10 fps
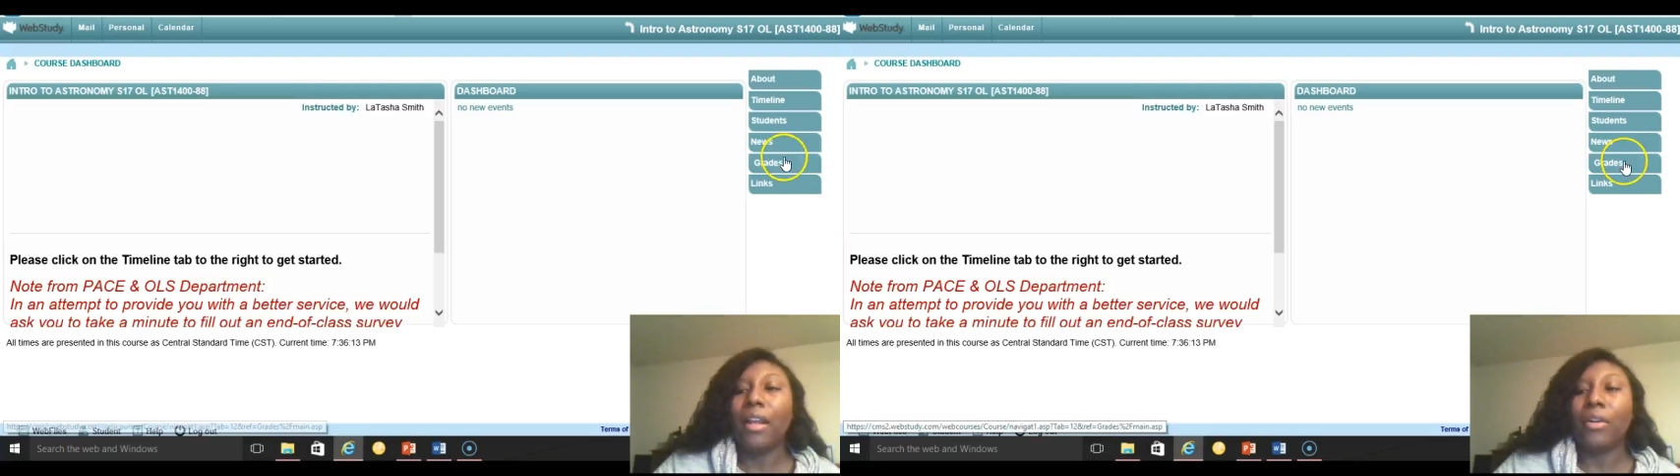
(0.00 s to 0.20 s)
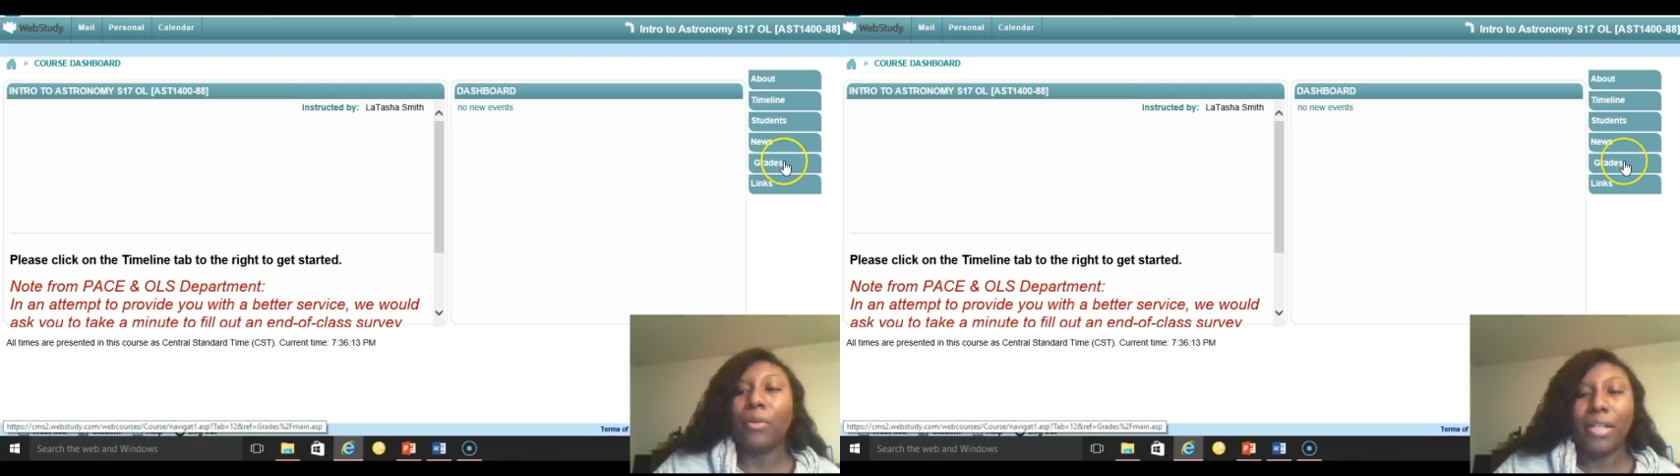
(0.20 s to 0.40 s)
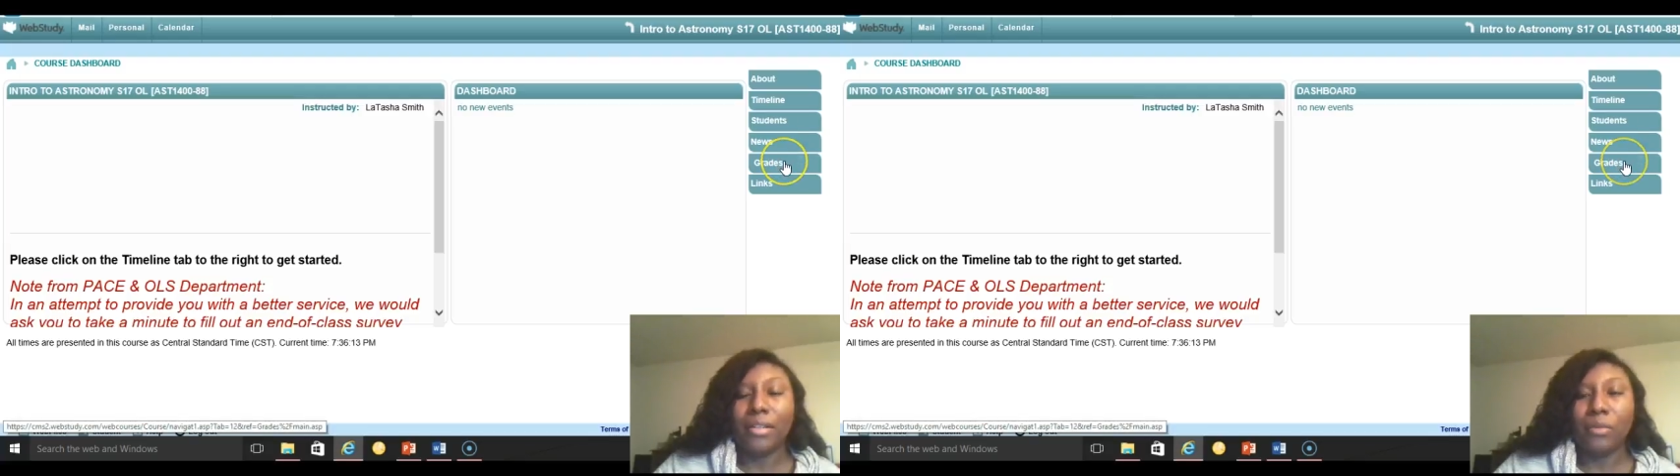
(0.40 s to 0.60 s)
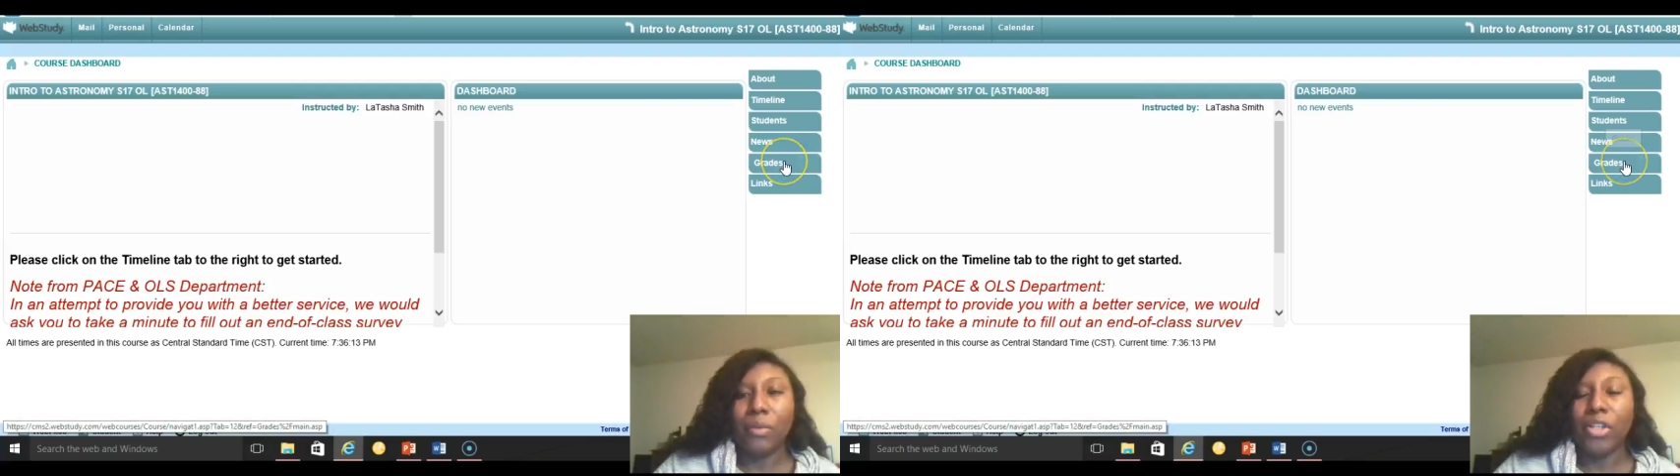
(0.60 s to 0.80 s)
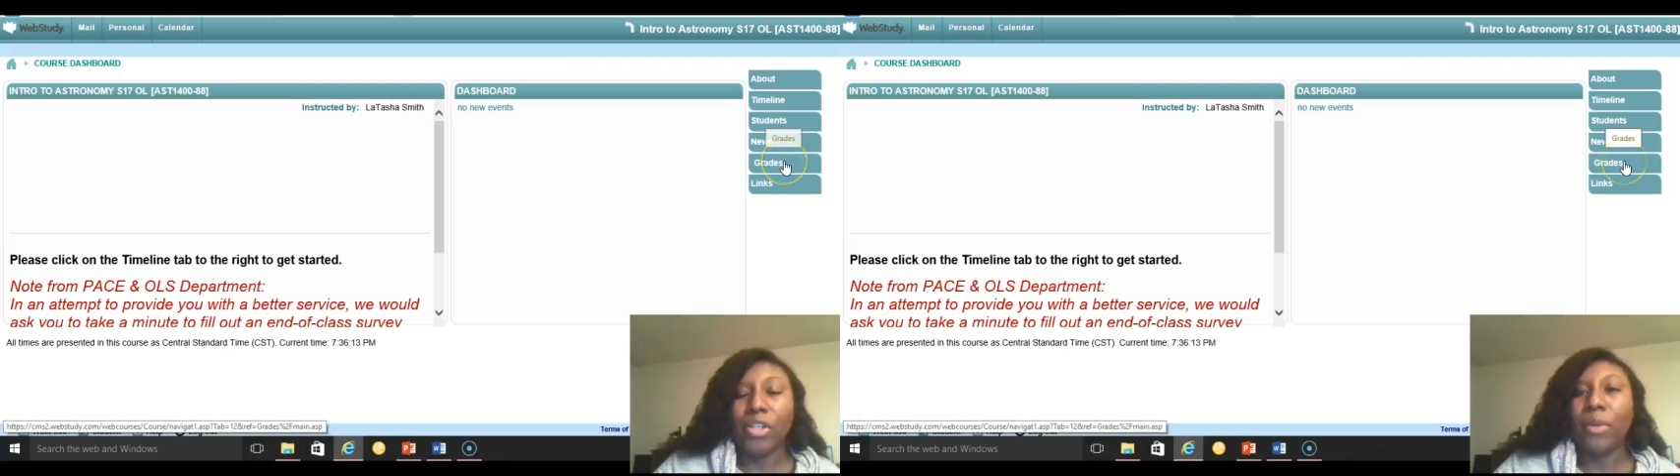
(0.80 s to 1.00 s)
Grades
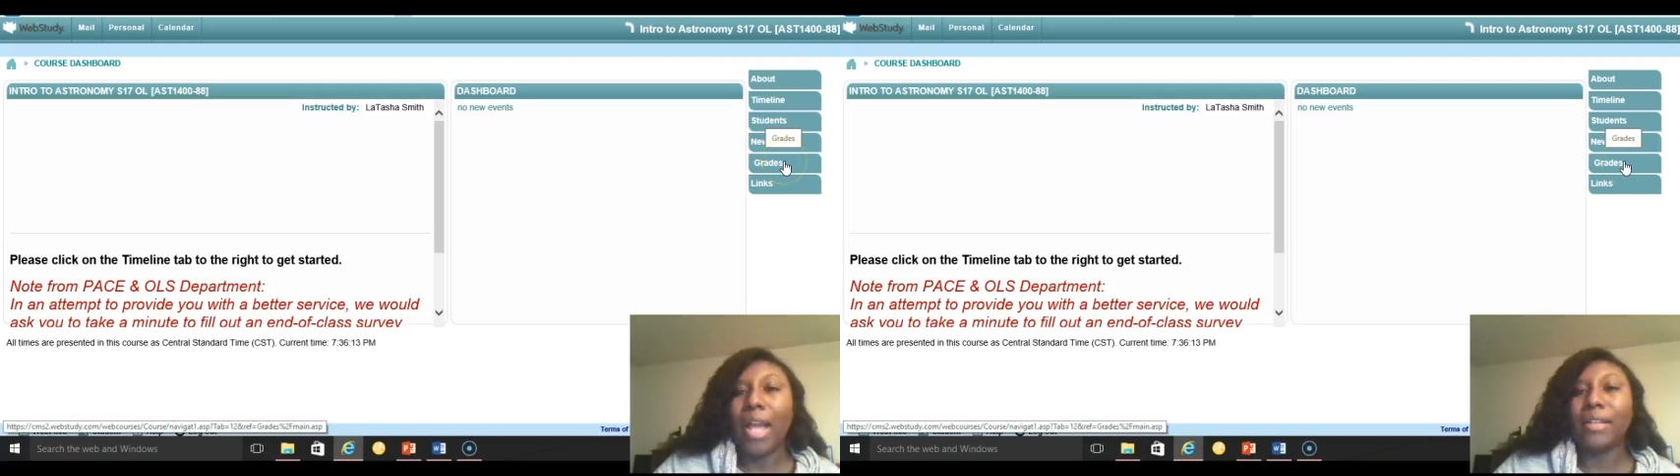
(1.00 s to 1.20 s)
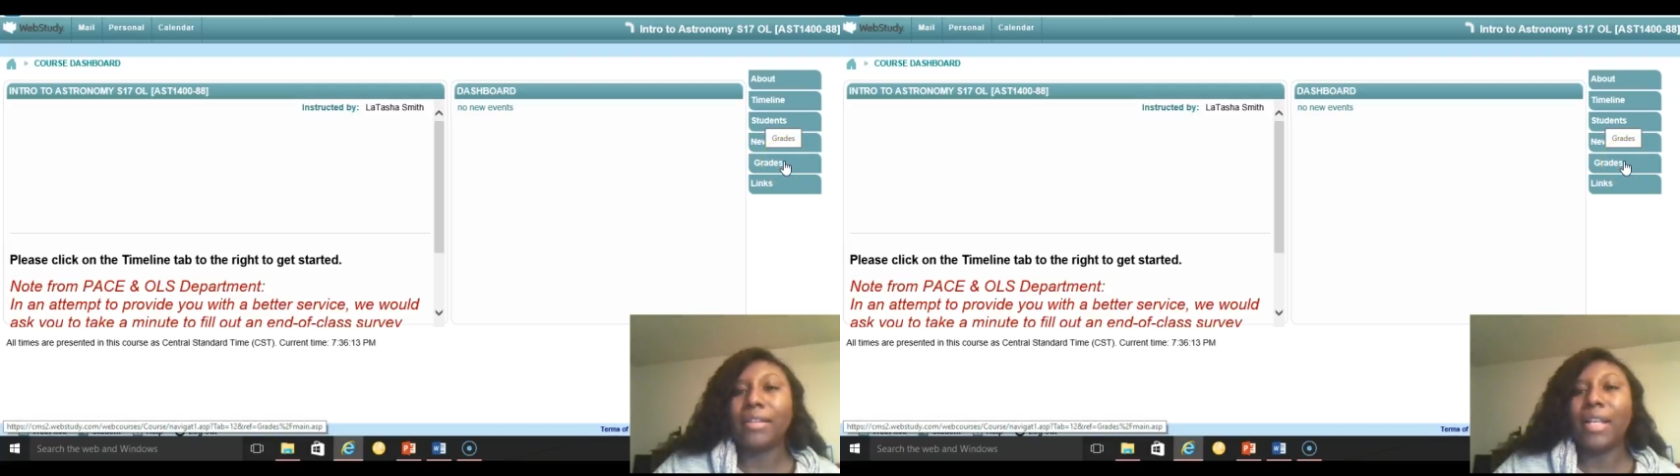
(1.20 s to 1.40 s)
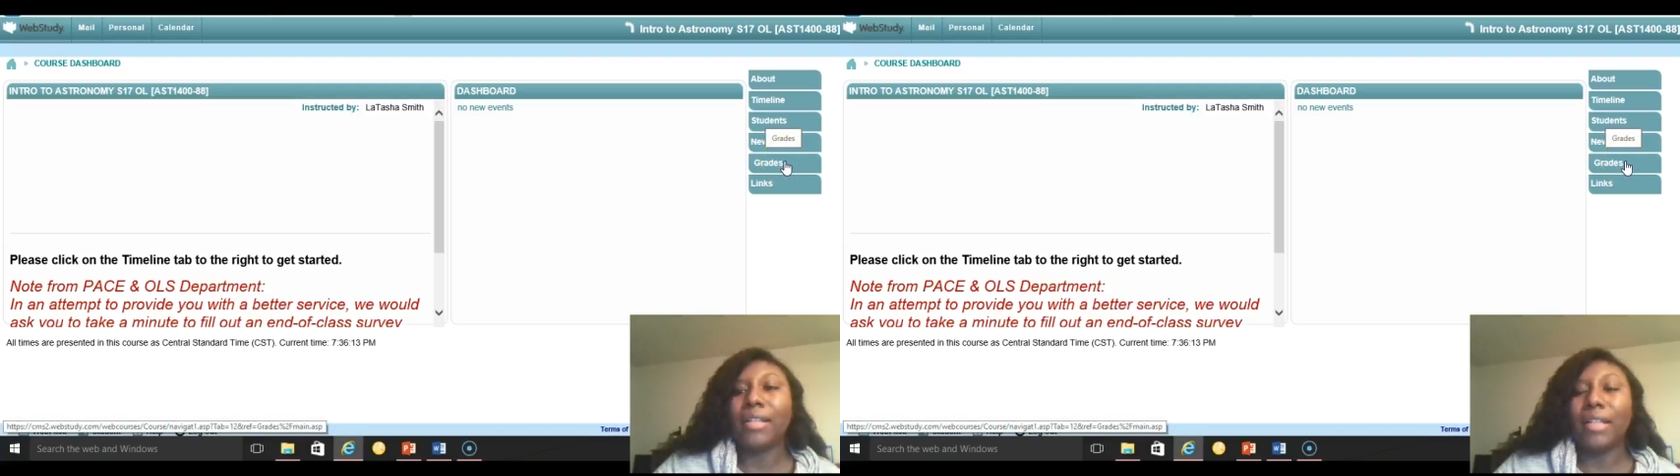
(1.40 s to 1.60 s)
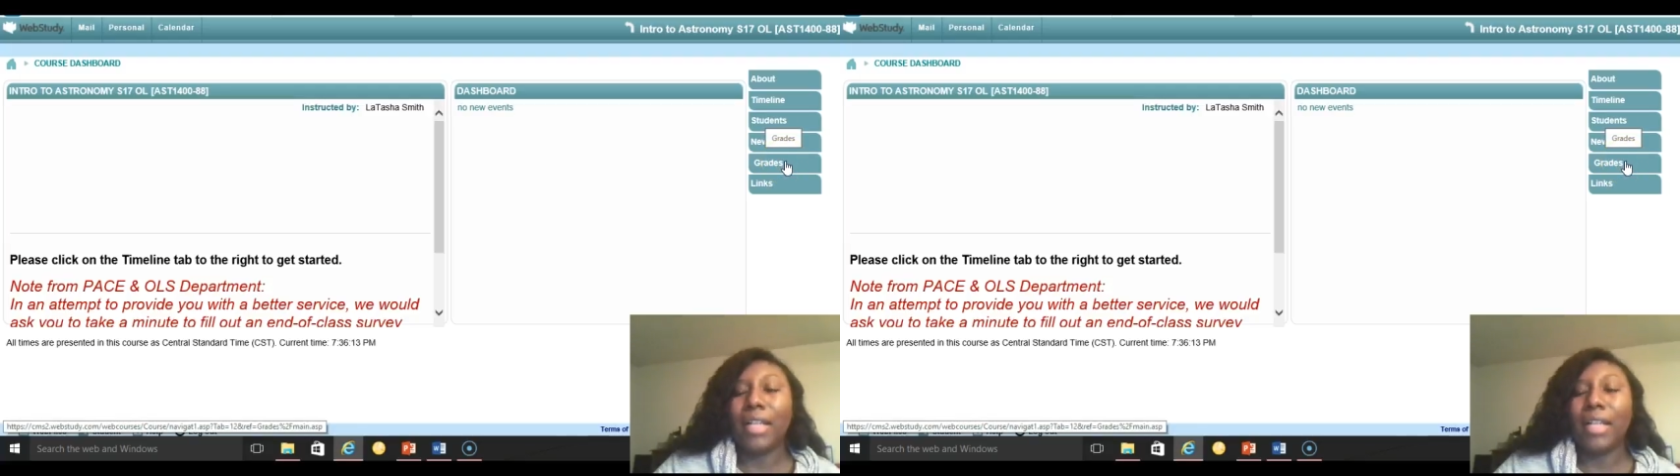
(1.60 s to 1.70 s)
is where you will access